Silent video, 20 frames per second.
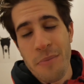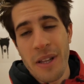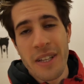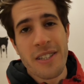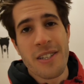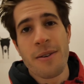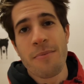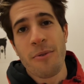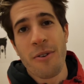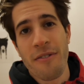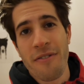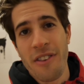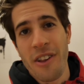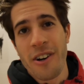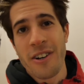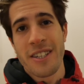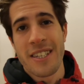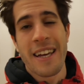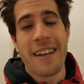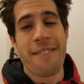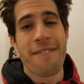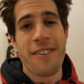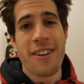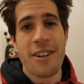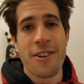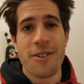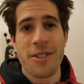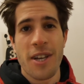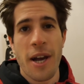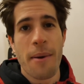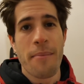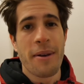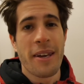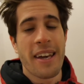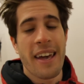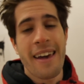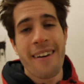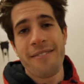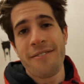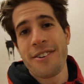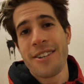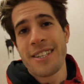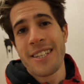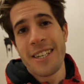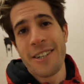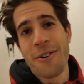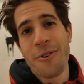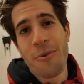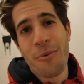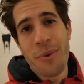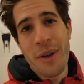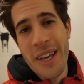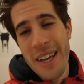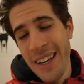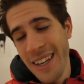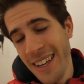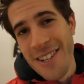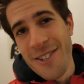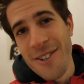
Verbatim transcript: Plenty more vlogs and videos coming every single week.